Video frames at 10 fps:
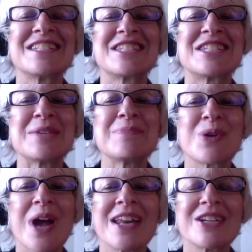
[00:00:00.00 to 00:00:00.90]
Deep
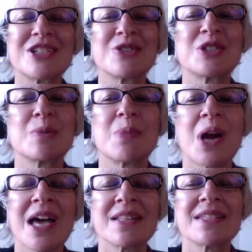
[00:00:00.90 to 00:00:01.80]
gratitude to
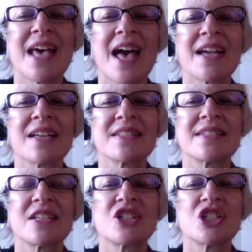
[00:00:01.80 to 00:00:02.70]
Brian, Zach, and
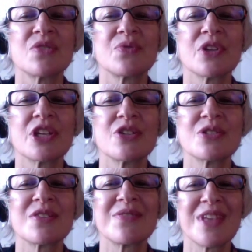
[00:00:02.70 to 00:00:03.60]
Synergy for the
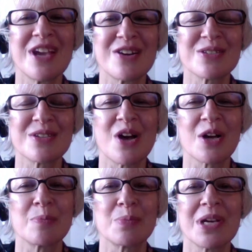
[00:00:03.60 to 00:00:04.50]
use of their song,
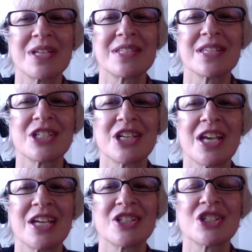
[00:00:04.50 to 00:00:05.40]
Embrace the
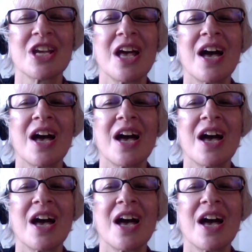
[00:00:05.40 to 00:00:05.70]
Change.